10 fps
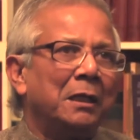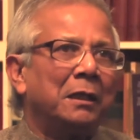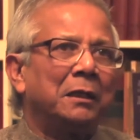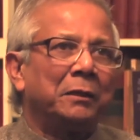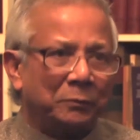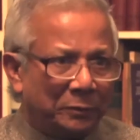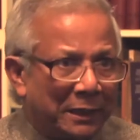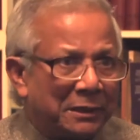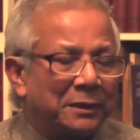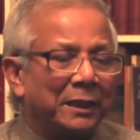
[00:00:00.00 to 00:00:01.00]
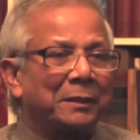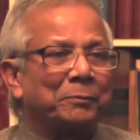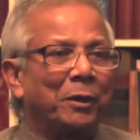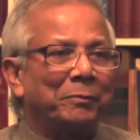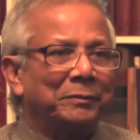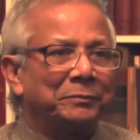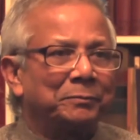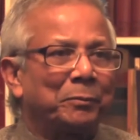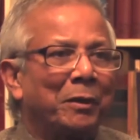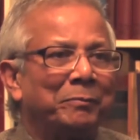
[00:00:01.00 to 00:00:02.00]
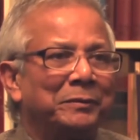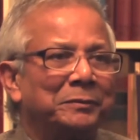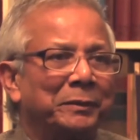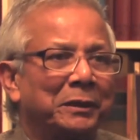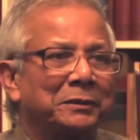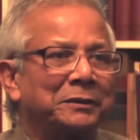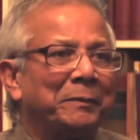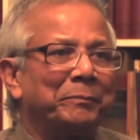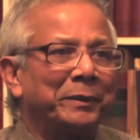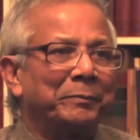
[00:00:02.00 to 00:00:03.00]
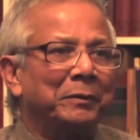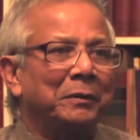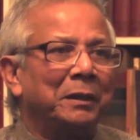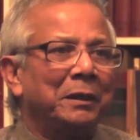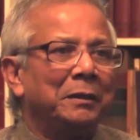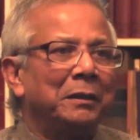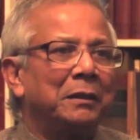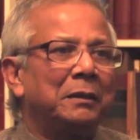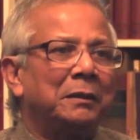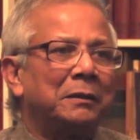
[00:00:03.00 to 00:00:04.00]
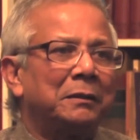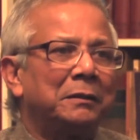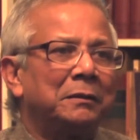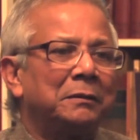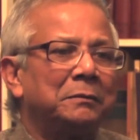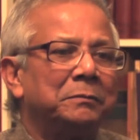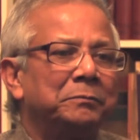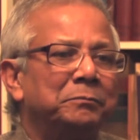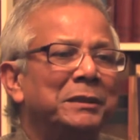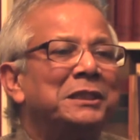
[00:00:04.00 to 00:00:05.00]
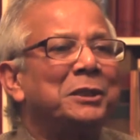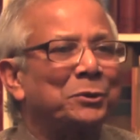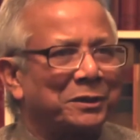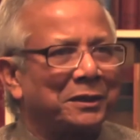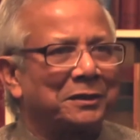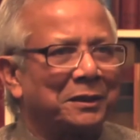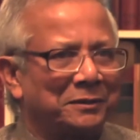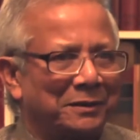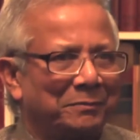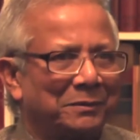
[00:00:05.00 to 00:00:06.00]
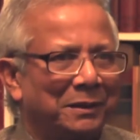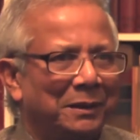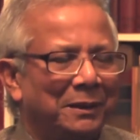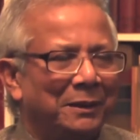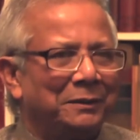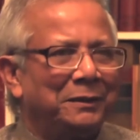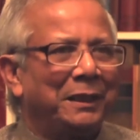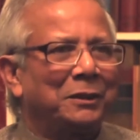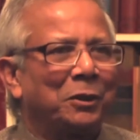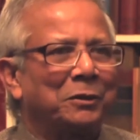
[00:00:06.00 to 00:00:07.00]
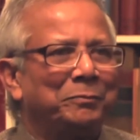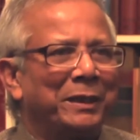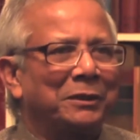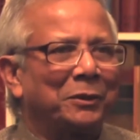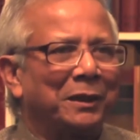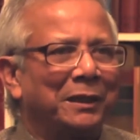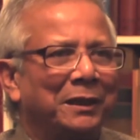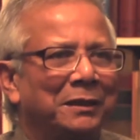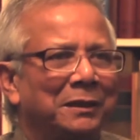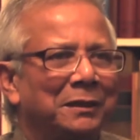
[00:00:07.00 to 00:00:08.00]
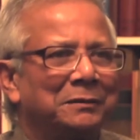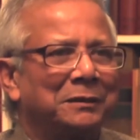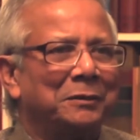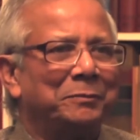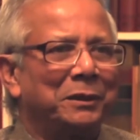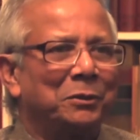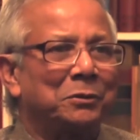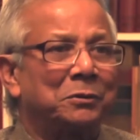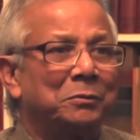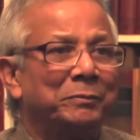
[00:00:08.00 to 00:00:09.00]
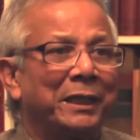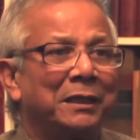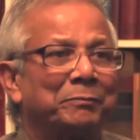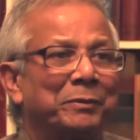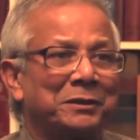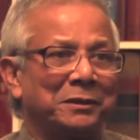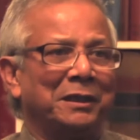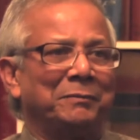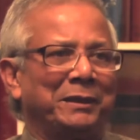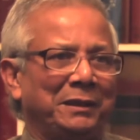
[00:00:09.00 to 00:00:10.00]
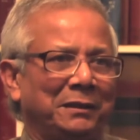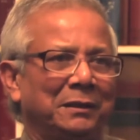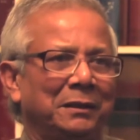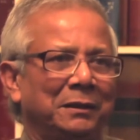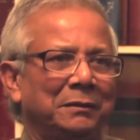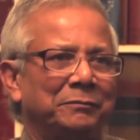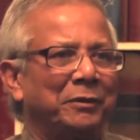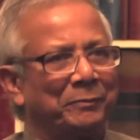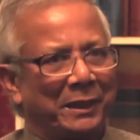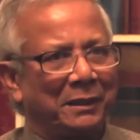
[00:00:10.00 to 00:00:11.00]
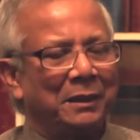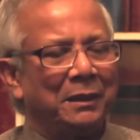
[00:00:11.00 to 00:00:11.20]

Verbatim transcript: Uh, yes, there are problems. Problems because some people uh, misuse this concept. They thought microcredit could be used to make personal money from that.